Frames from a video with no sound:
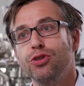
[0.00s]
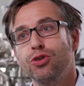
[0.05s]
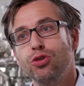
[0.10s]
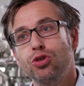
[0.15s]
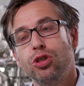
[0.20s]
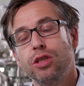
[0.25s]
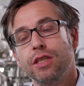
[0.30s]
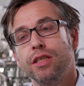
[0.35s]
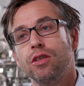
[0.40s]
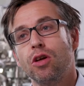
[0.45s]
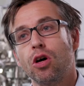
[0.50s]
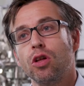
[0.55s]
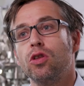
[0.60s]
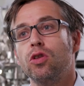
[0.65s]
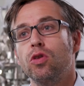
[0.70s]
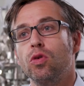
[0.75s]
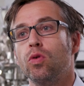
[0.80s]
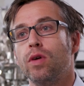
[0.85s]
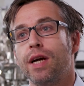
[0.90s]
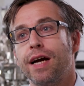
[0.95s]
usually not
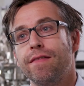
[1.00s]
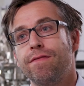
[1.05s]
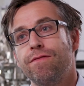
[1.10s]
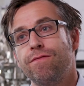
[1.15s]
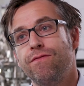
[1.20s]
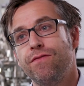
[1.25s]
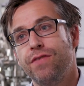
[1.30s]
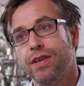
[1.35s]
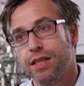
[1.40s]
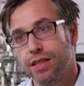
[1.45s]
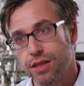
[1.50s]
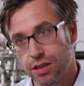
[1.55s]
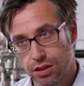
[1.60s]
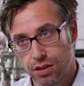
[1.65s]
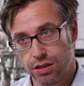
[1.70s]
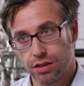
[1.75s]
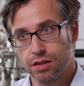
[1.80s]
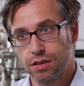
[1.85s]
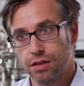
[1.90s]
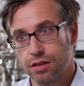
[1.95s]
look at
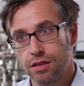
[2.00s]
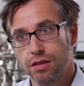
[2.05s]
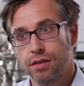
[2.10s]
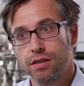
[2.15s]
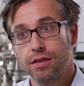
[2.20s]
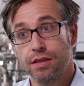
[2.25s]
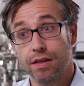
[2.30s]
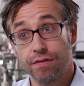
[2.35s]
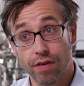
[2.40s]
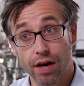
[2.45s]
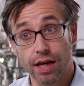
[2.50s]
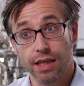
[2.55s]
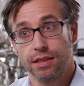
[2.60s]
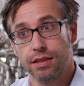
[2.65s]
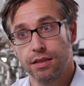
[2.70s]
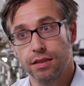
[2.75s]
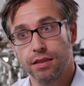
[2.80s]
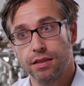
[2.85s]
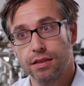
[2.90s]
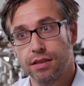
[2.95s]
finished
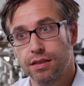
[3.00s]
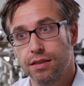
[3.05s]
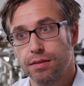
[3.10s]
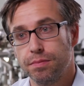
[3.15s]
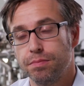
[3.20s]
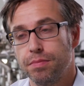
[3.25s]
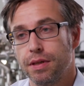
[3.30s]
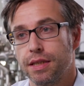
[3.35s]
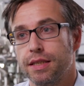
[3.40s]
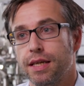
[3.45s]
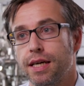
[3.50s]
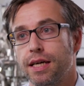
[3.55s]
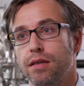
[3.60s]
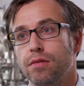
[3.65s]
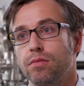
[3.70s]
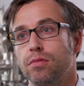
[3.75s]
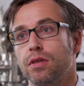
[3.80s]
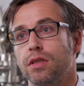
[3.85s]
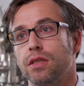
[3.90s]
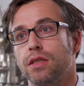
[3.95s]
devices, but I
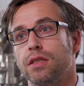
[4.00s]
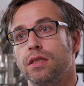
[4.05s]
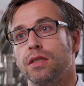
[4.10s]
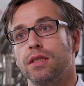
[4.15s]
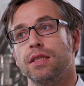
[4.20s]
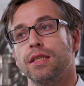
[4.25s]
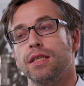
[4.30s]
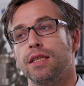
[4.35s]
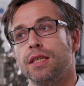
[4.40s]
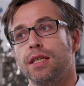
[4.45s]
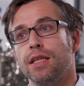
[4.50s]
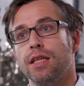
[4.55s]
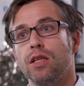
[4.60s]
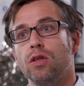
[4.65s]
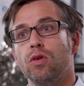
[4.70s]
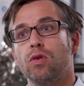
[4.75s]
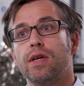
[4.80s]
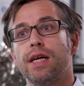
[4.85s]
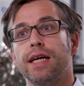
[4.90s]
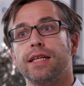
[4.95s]
will
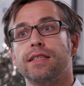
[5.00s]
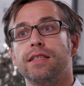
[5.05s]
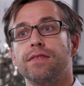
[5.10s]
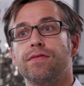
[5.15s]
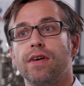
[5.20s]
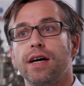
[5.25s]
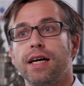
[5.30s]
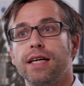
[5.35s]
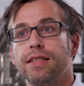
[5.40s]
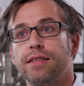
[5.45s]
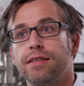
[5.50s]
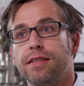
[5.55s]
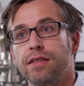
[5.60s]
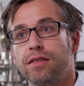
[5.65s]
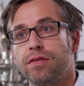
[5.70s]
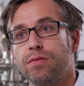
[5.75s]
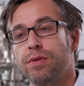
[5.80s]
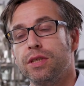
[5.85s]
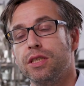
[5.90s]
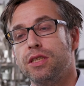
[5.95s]
look at
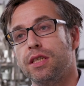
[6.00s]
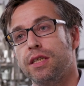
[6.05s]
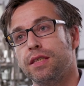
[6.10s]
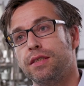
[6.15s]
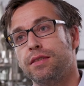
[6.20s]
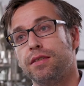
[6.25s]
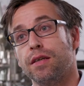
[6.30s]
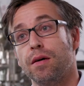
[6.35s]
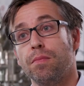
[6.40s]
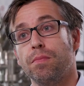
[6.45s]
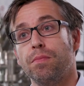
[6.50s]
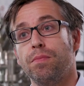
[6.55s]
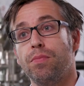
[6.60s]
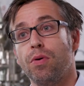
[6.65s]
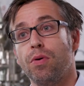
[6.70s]
devices which at some